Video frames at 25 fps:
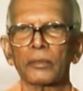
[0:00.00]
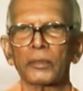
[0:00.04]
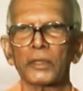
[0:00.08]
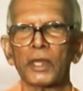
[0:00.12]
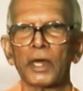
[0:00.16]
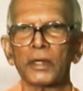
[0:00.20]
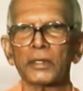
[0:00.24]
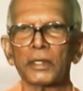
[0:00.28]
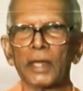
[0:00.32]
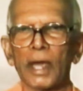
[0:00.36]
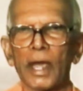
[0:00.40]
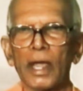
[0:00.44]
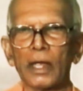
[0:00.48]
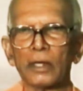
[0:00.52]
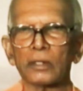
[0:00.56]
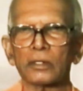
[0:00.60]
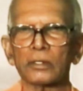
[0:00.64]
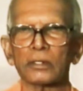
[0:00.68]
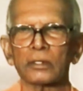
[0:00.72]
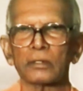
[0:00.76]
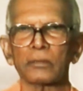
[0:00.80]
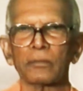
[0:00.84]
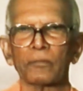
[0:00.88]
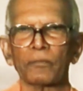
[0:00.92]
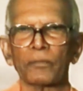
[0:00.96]
that
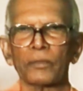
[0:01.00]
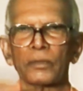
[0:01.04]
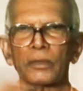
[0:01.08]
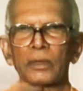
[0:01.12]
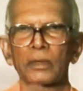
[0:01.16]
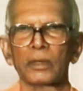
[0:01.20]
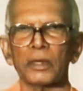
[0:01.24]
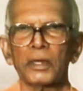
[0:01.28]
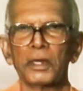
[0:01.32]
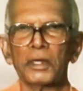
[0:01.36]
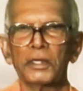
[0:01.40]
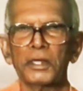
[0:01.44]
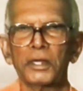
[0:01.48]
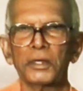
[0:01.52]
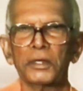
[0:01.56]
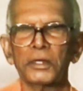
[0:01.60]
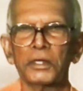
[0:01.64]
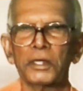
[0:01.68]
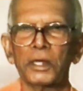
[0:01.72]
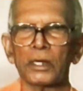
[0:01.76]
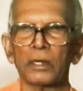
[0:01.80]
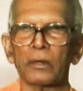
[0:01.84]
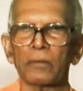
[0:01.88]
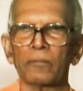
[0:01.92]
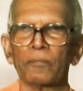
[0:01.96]
act in
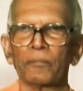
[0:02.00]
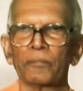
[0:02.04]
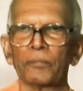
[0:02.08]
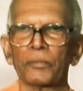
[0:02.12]
India,